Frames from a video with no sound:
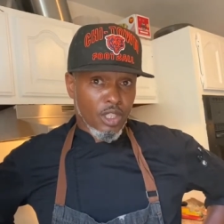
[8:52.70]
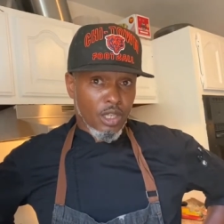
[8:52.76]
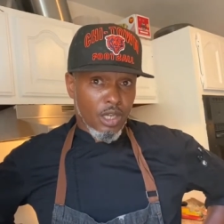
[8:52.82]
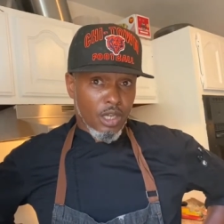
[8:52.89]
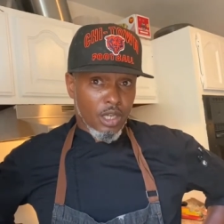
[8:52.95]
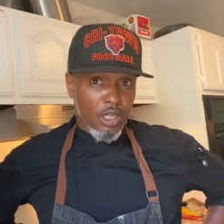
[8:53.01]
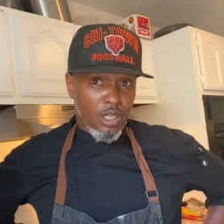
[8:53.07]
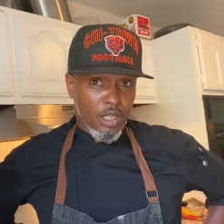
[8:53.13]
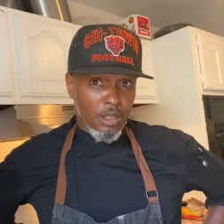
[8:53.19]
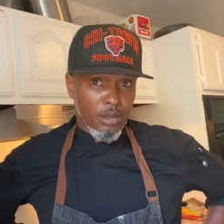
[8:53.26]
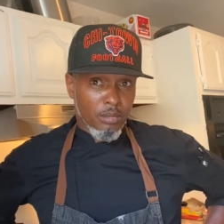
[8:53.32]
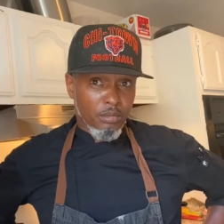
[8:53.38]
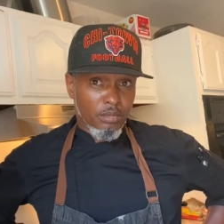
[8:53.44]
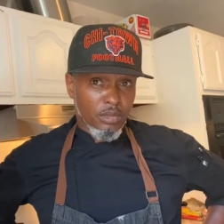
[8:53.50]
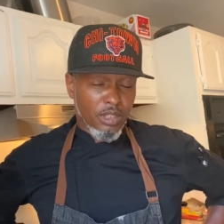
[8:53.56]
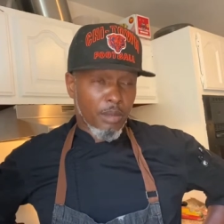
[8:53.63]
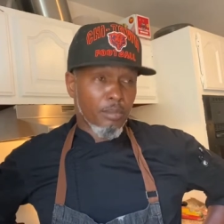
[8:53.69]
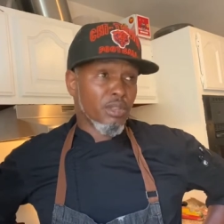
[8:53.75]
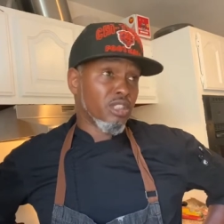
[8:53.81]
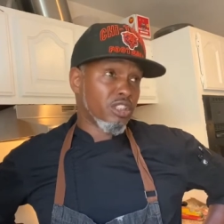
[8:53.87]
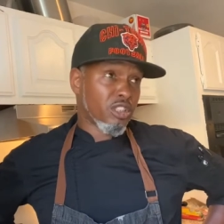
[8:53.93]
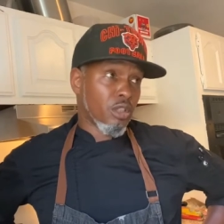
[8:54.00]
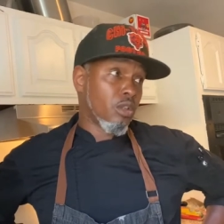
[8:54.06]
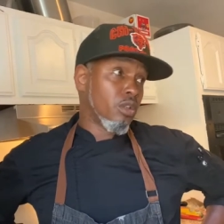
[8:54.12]
Um, I'm gonna
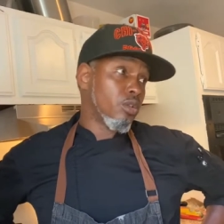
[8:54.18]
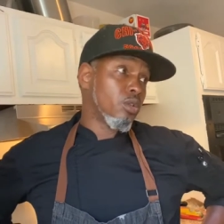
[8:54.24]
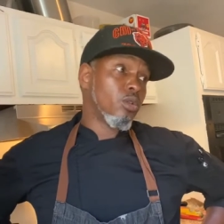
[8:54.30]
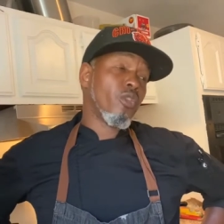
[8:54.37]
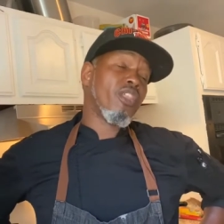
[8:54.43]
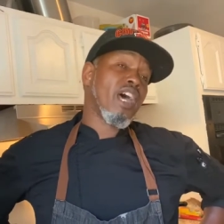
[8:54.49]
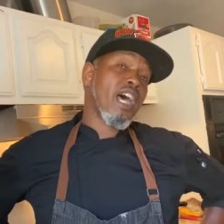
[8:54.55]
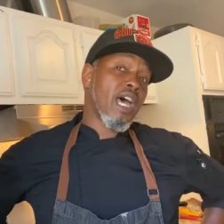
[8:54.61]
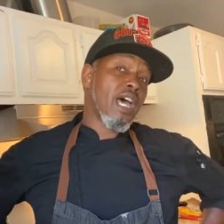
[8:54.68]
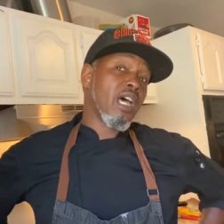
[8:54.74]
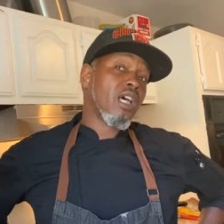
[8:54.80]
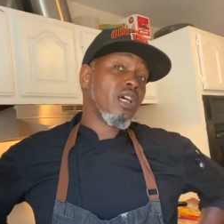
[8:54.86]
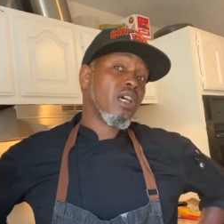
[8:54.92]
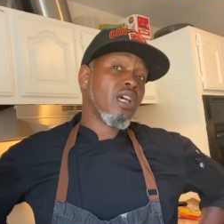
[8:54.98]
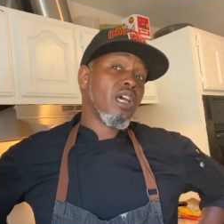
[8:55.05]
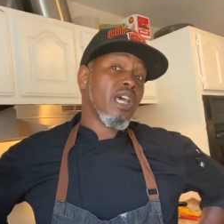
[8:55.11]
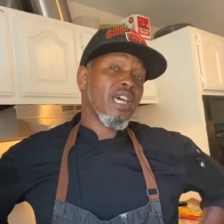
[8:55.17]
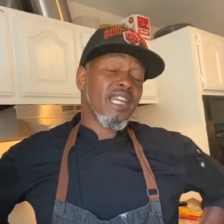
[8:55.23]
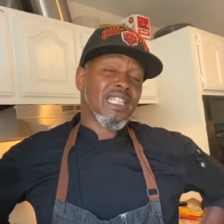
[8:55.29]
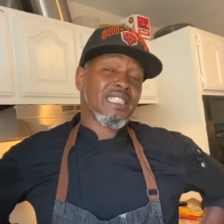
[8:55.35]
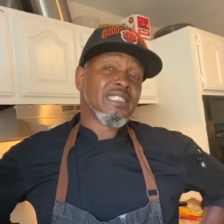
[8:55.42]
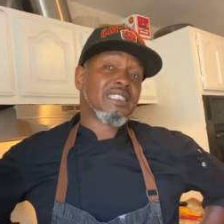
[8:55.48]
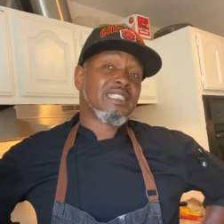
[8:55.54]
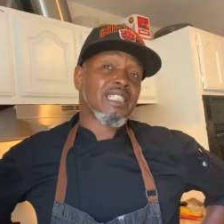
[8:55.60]
show that. And at
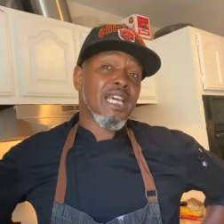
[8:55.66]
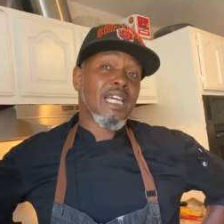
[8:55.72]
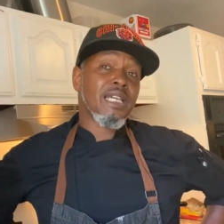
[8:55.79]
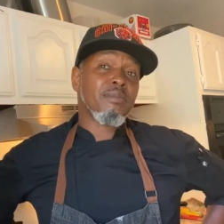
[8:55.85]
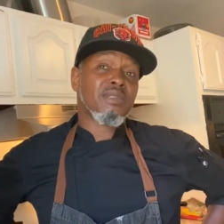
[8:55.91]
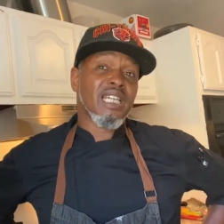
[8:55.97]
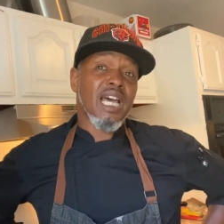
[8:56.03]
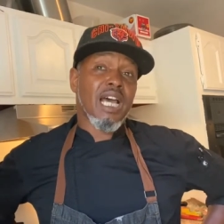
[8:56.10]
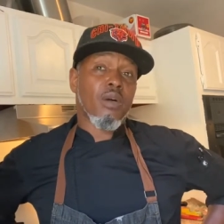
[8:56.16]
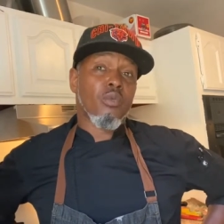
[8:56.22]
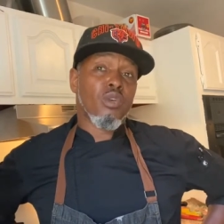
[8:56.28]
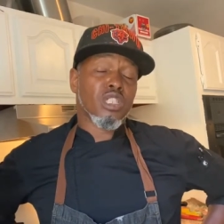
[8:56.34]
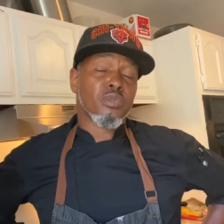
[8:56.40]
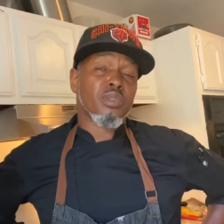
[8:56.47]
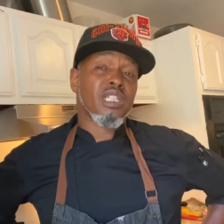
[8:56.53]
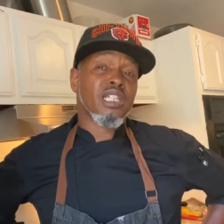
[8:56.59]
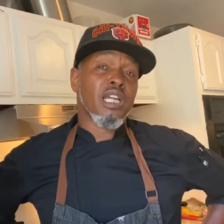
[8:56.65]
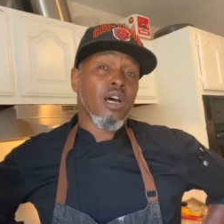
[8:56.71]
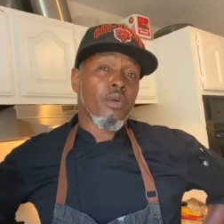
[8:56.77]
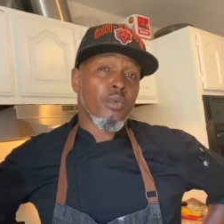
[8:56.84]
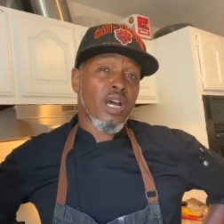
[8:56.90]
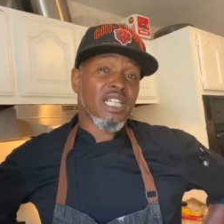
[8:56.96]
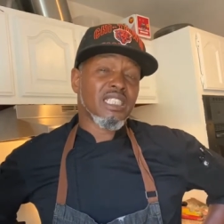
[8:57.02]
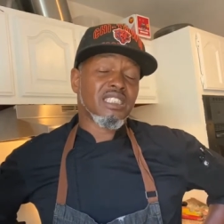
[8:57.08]
the same time, once we get our
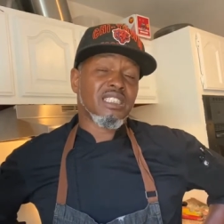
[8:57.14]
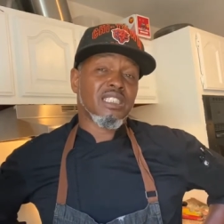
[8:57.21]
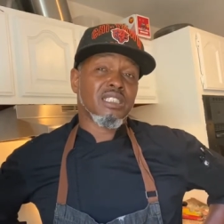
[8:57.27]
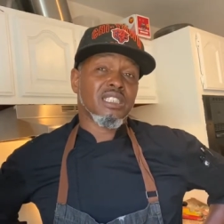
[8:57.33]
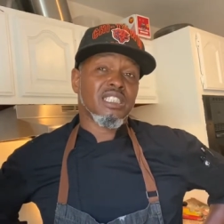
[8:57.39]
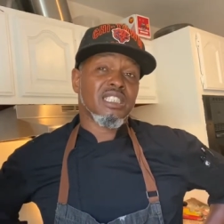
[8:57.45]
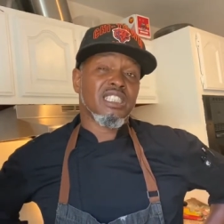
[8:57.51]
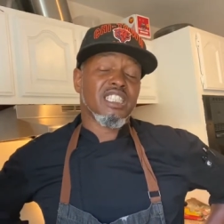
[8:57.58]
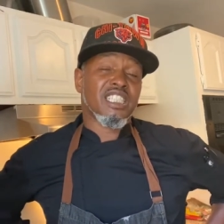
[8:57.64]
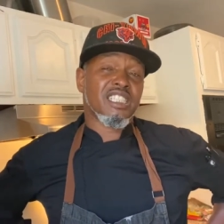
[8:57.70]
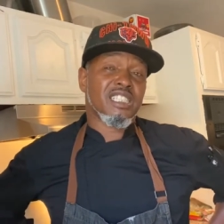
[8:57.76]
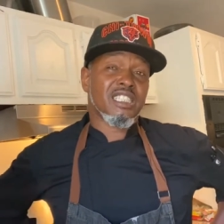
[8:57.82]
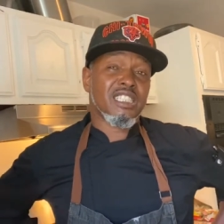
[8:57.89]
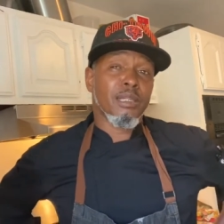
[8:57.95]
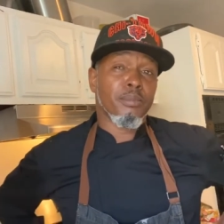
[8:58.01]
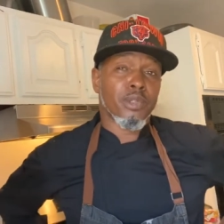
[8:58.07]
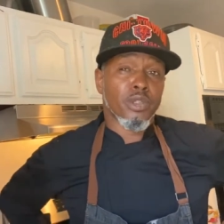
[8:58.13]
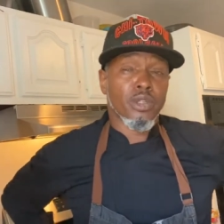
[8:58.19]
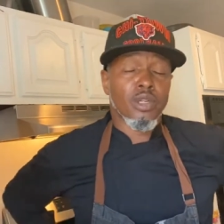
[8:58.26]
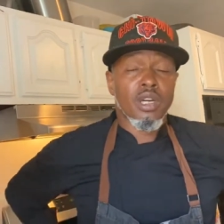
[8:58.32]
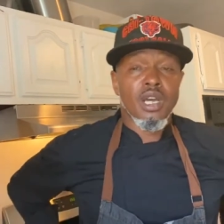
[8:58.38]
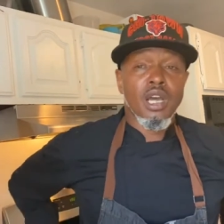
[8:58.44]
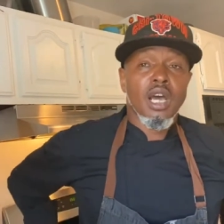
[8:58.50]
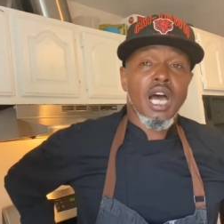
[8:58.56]
rice to the simmer,
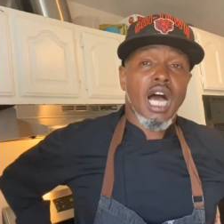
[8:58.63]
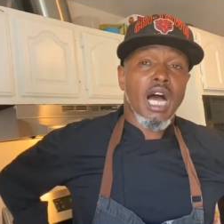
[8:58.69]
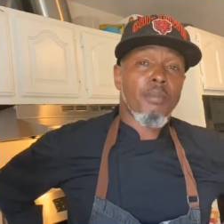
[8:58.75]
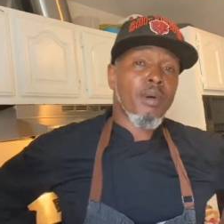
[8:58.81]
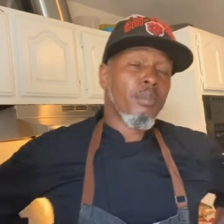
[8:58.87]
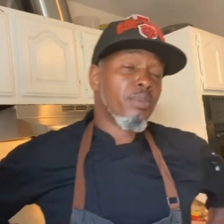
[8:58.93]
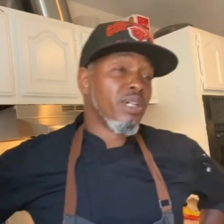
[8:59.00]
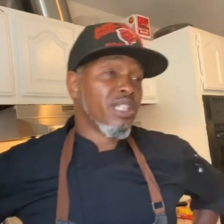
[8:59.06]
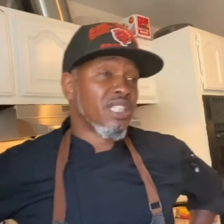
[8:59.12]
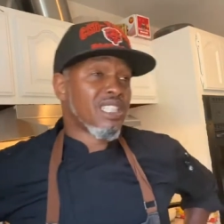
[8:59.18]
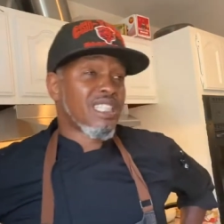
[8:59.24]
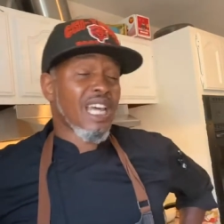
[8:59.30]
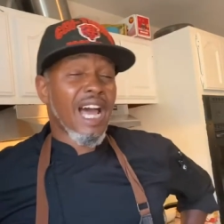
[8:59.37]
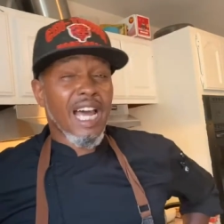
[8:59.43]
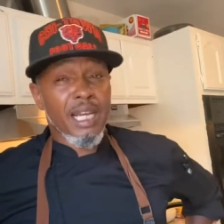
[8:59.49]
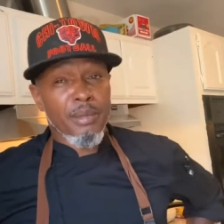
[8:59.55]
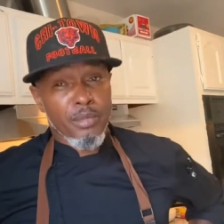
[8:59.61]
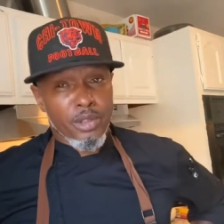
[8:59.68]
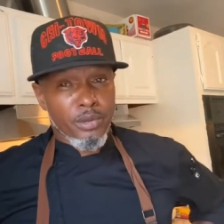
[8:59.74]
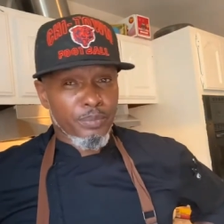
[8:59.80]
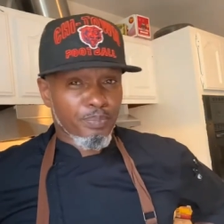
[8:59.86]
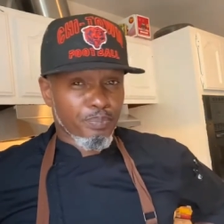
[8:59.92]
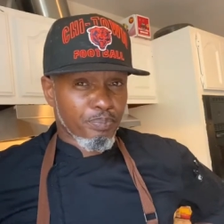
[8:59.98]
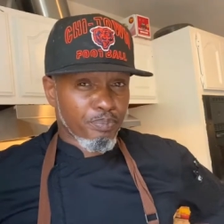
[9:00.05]
I'm gonna put a timer
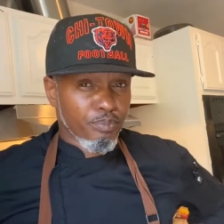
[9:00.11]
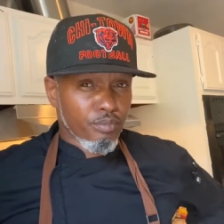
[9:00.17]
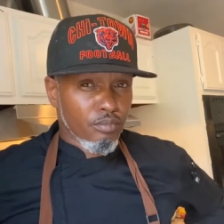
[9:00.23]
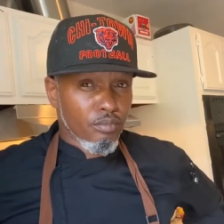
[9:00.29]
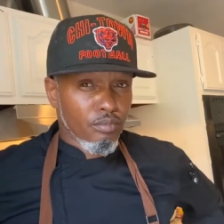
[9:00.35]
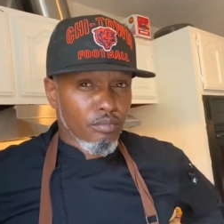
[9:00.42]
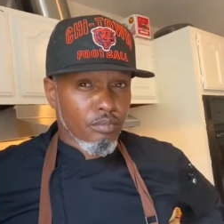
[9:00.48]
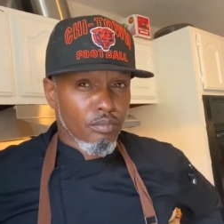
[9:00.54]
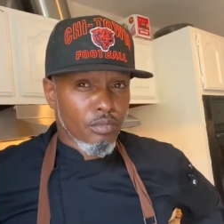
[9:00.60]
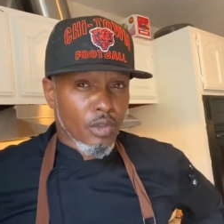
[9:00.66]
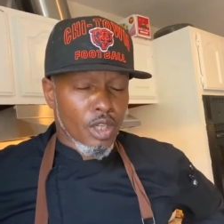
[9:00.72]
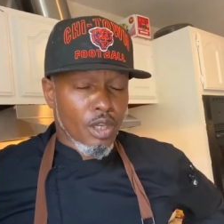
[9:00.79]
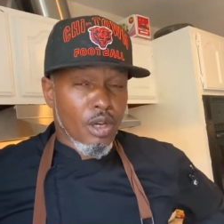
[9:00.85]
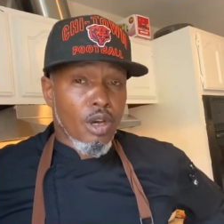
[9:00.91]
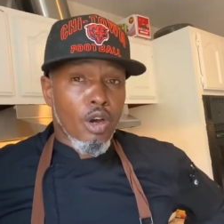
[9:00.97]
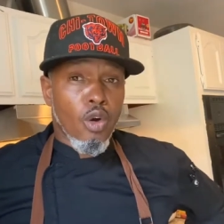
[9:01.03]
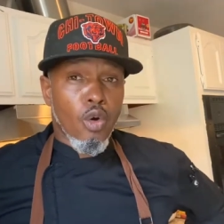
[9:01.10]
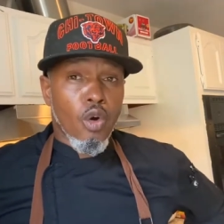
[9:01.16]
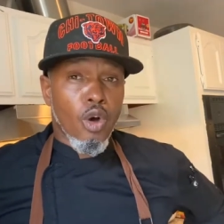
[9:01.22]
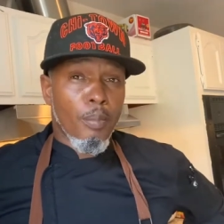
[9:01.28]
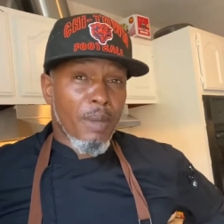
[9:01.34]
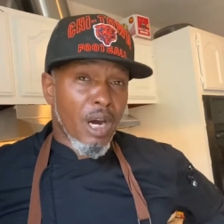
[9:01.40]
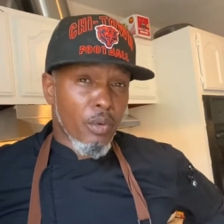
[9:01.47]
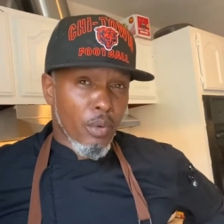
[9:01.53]

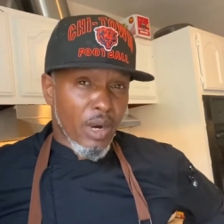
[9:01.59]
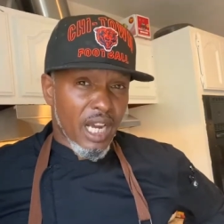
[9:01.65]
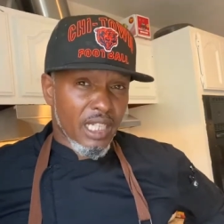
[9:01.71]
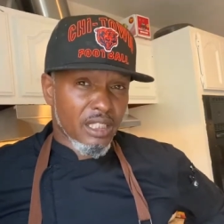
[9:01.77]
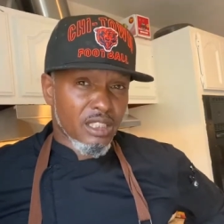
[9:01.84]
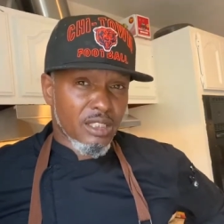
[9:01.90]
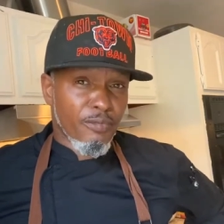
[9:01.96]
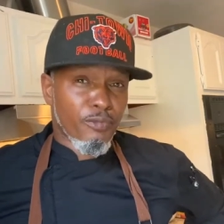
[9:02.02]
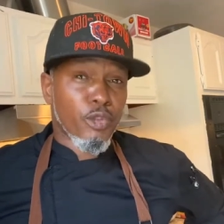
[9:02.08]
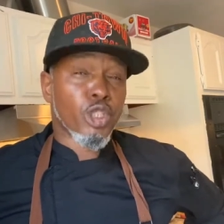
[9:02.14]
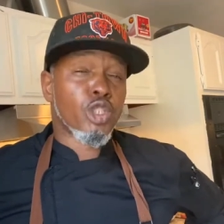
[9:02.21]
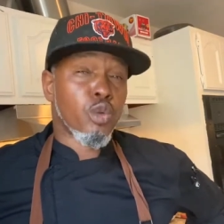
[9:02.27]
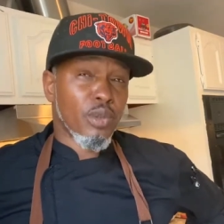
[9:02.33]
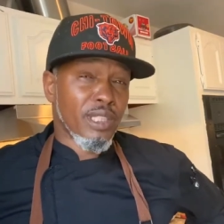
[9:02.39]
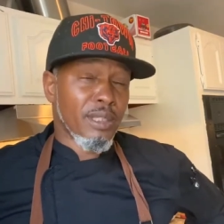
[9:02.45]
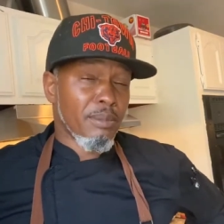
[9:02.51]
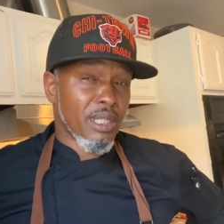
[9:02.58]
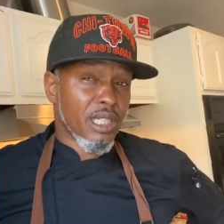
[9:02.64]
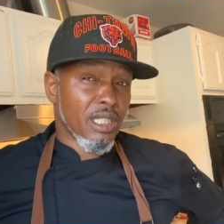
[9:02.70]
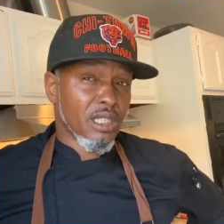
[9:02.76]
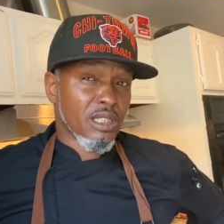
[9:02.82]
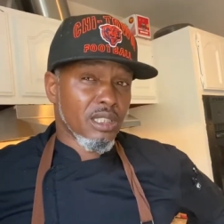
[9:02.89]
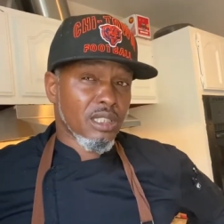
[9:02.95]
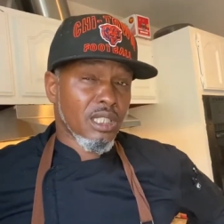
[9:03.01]
on my rice for 20
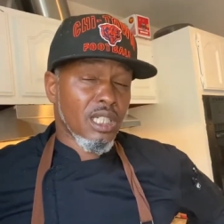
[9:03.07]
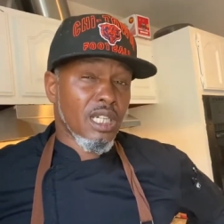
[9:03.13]
minutes.